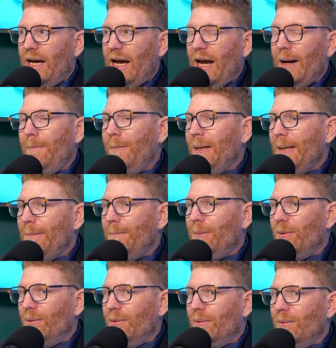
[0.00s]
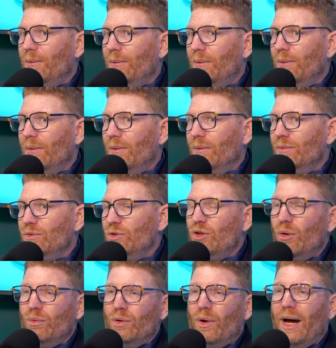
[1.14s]
and people
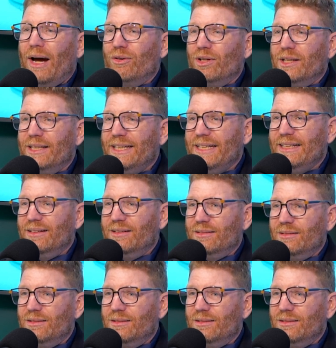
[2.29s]
don't know how to lead.